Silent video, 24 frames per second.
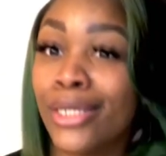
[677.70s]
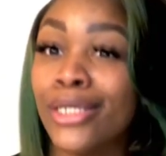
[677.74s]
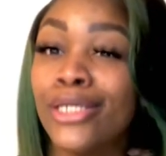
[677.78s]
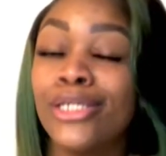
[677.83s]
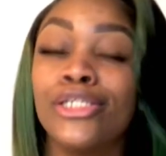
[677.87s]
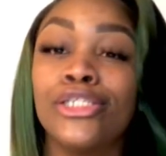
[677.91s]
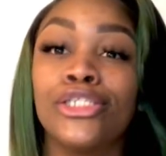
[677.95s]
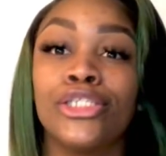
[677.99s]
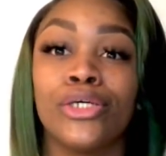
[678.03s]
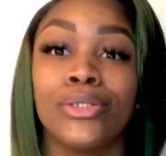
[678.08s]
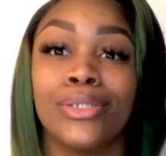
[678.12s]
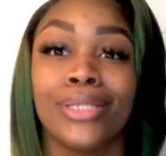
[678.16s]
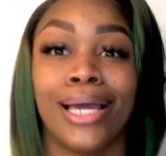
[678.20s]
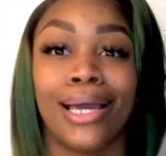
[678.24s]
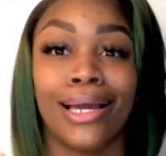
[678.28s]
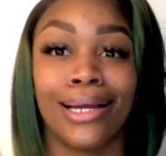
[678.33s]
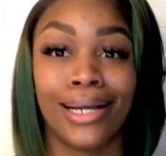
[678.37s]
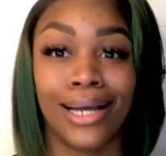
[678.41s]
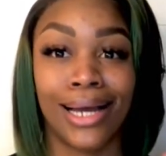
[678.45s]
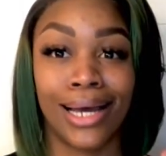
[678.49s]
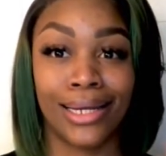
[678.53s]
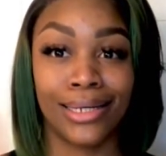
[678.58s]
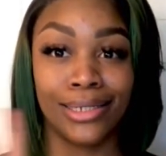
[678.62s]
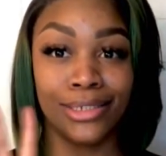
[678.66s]
so that
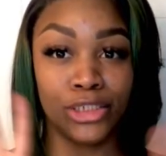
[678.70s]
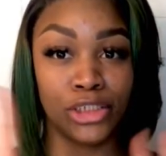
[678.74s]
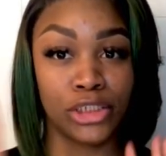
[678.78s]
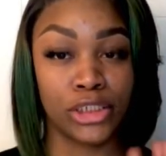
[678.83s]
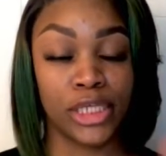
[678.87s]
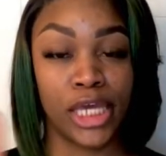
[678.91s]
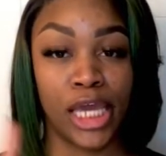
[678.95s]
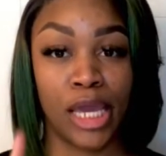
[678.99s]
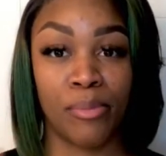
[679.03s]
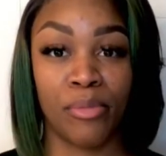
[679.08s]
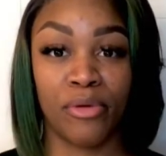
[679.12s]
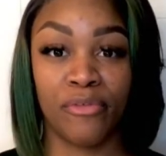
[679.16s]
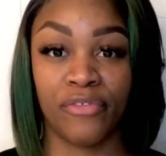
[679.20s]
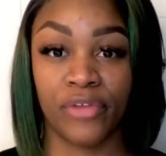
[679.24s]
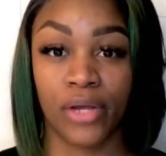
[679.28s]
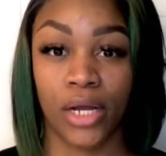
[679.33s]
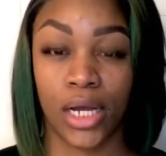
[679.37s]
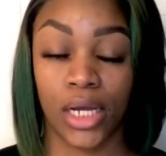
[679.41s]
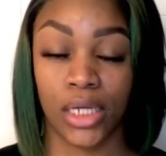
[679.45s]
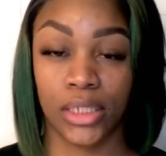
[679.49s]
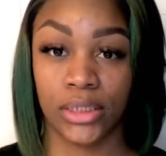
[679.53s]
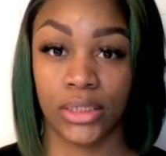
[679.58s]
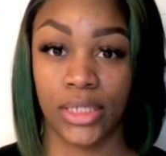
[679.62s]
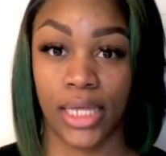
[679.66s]
kind of just
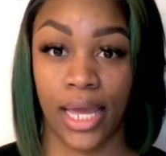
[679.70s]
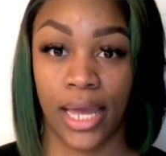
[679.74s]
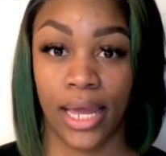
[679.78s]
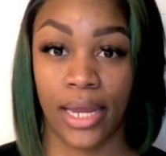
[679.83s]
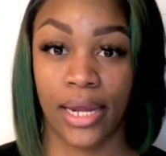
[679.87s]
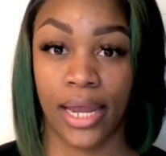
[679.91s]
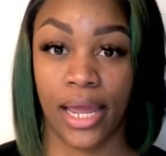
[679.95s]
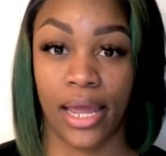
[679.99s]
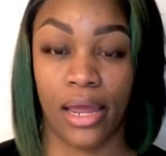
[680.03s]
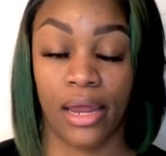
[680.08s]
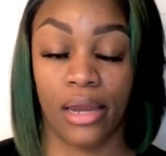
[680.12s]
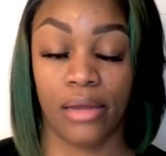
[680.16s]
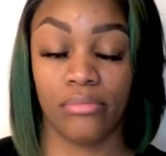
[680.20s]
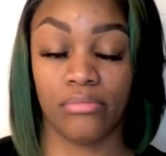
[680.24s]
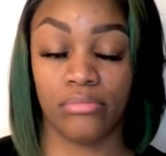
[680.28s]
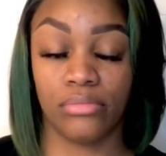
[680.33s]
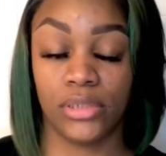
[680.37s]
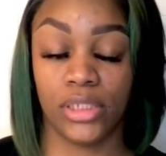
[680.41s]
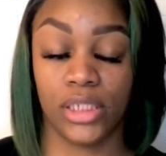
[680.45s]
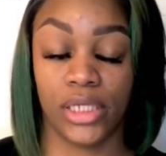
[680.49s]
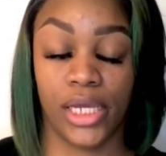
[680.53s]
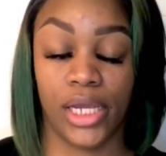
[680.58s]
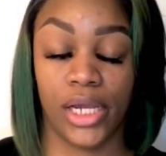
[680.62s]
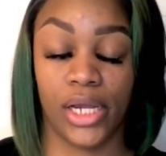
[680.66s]
camouflaged that. That
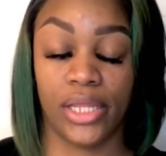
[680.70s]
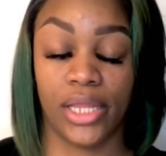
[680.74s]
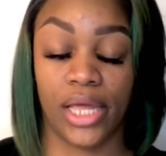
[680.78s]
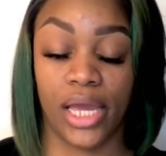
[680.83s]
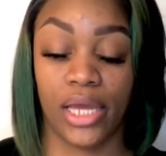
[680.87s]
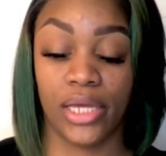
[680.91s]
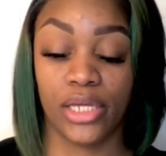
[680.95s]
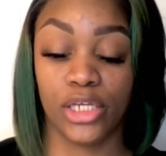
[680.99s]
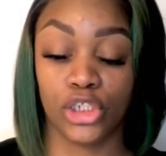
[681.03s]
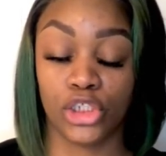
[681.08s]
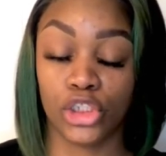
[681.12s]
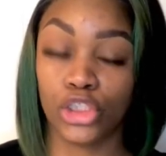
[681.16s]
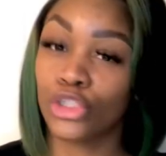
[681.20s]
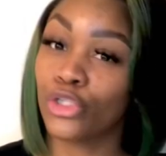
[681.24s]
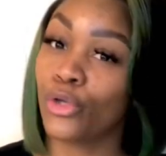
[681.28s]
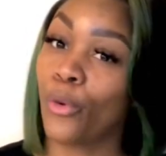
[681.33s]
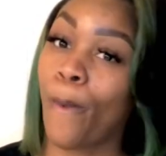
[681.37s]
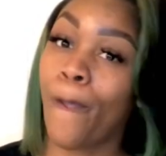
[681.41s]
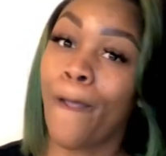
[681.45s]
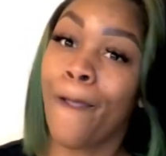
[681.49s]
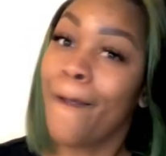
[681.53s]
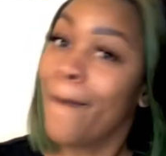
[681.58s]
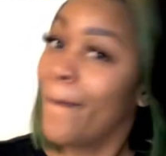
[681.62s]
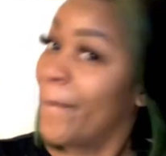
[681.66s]
took care of that issue.
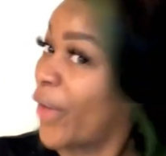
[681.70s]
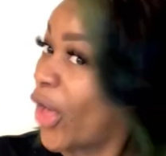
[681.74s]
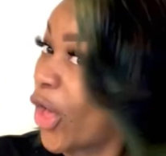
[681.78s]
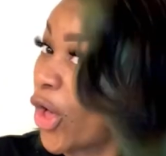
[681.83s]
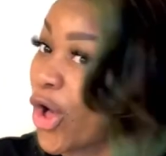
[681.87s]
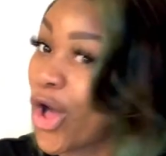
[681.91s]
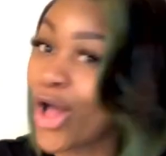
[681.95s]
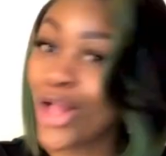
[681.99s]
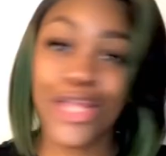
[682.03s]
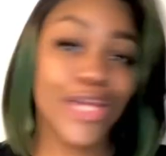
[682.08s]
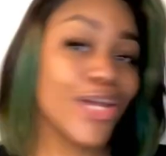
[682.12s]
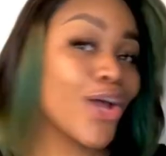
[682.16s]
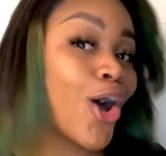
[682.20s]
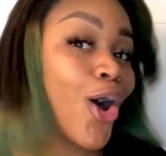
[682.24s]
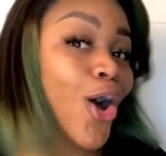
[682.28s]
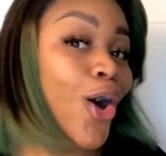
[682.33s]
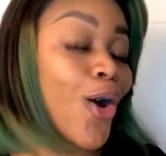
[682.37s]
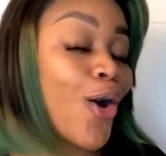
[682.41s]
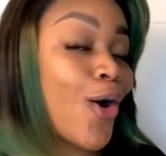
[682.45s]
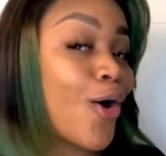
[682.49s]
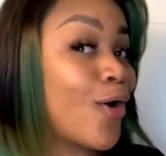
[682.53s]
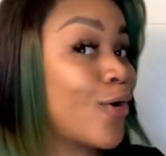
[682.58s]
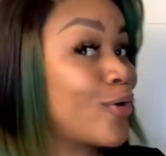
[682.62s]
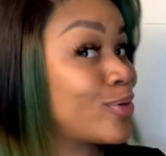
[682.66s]
But all in
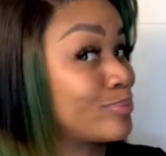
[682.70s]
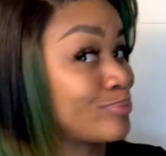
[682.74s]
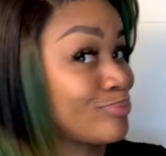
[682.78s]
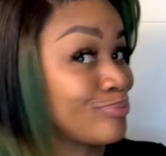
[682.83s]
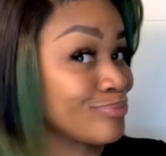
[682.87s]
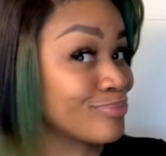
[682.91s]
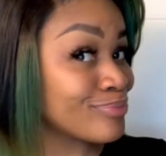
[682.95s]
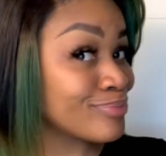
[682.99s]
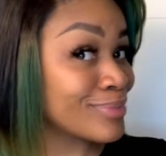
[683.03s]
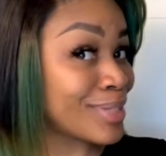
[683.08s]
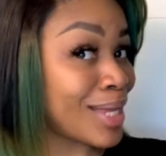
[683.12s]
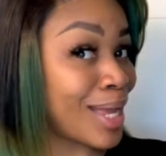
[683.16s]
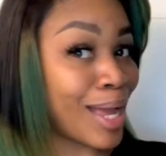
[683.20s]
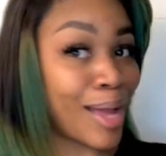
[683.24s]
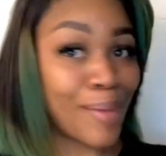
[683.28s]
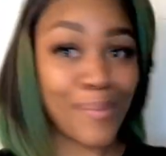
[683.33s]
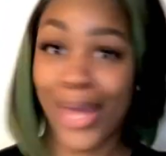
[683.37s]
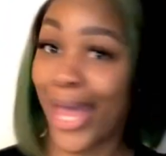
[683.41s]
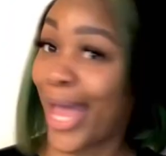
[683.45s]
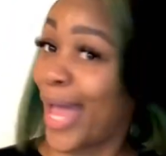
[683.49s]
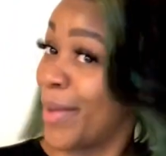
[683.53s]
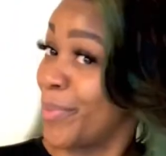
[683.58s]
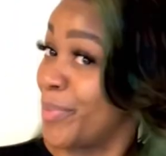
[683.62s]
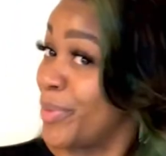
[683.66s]
all, I'm
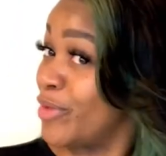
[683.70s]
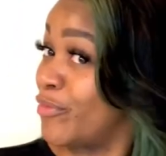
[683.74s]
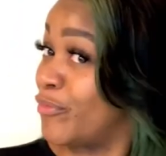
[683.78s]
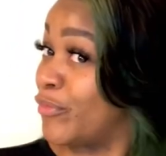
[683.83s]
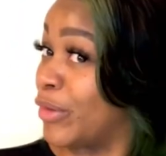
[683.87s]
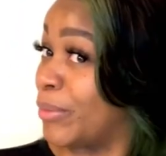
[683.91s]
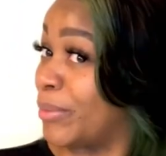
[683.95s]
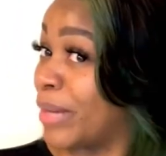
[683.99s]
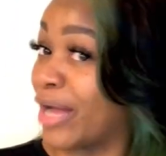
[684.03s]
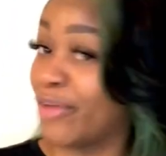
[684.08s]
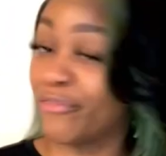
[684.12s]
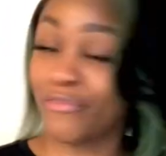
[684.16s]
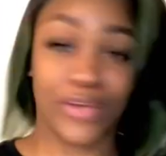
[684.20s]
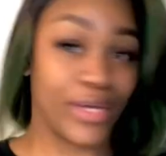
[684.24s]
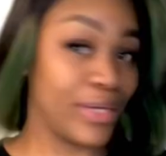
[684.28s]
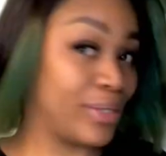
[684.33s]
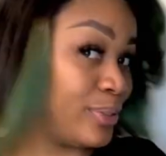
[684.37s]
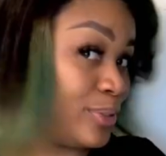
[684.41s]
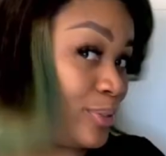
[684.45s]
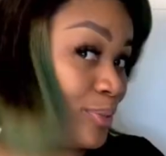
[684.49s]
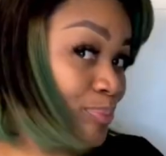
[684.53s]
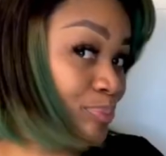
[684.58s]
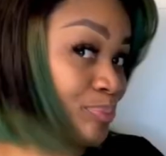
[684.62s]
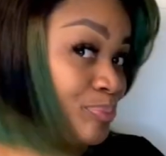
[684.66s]
happy for my
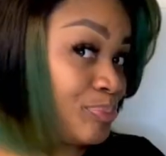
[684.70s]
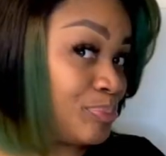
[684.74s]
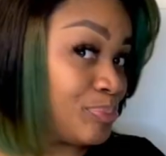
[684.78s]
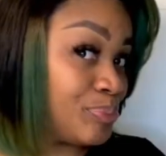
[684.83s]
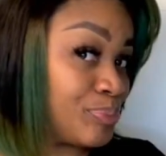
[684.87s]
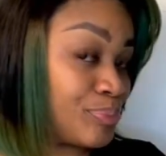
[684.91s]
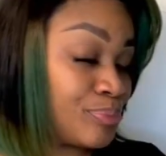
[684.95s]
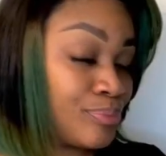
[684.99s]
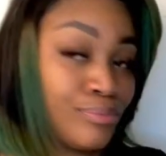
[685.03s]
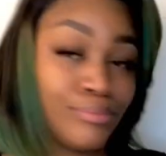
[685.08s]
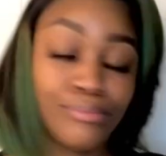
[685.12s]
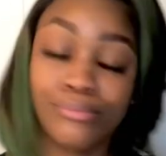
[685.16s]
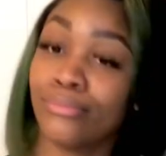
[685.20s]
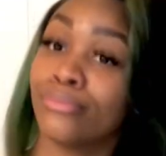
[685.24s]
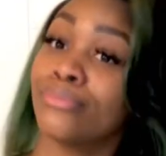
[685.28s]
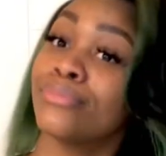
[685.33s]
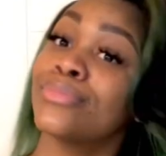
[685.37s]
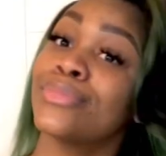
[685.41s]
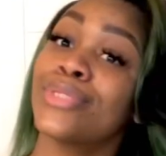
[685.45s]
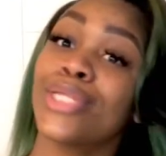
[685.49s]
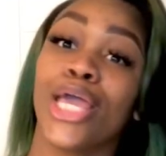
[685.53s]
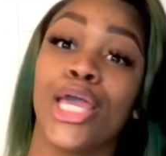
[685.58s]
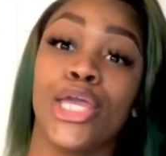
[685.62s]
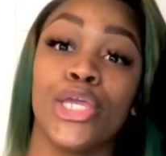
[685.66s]
fail,
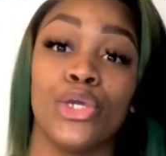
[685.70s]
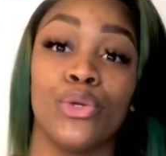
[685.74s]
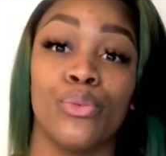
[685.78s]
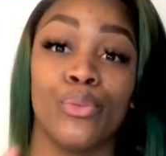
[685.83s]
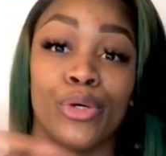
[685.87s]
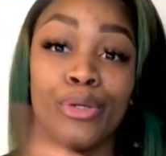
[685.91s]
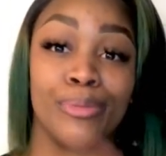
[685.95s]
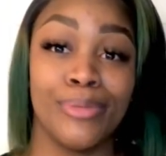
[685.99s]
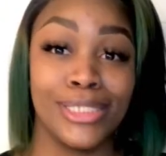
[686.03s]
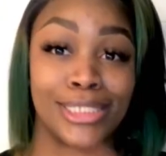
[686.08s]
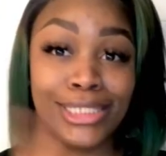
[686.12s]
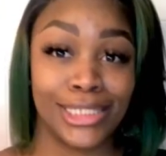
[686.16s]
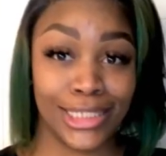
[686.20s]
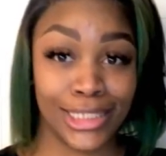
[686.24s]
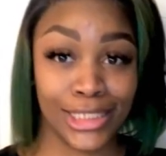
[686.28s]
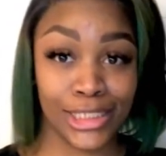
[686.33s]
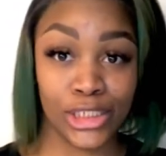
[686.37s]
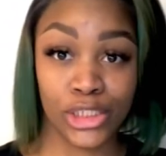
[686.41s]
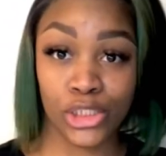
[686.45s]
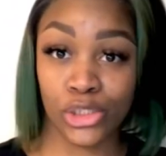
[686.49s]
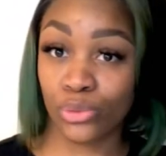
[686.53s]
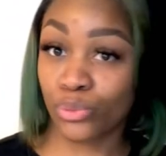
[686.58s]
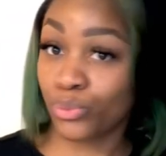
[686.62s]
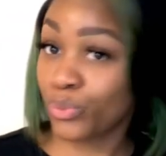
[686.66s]
and you will be seeing
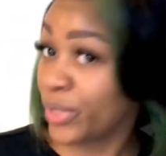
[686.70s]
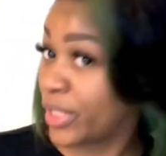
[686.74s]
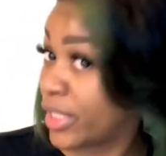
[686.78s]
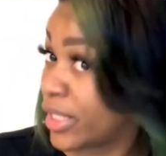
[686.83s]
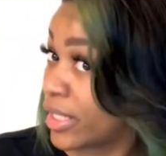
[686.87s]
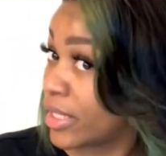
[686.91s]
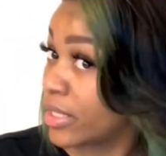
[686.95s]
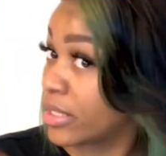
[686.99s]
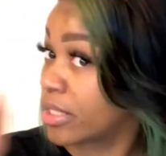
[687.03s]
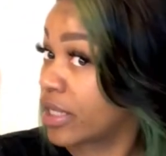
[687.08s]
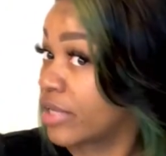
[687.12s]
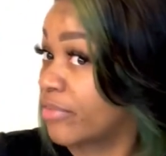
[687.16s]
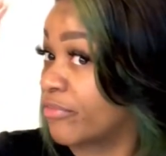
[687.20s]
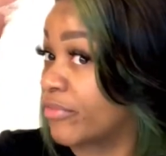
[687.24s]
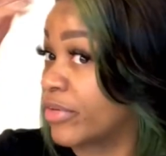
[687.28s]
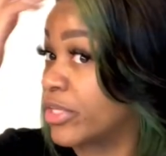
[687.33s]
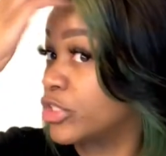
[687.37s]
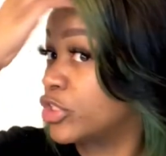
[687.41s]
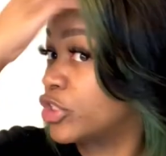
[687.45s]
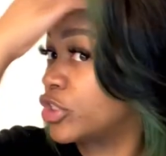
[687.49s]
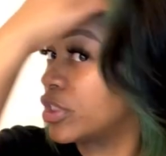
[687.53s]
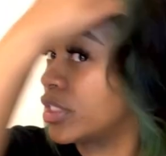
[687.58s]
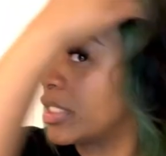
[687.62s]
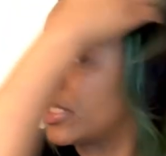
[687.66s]
this wig
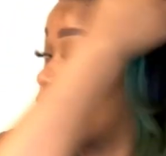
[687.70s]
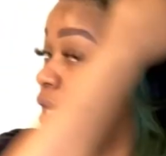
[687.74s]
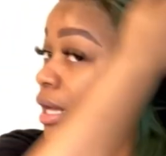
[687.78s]
eventually.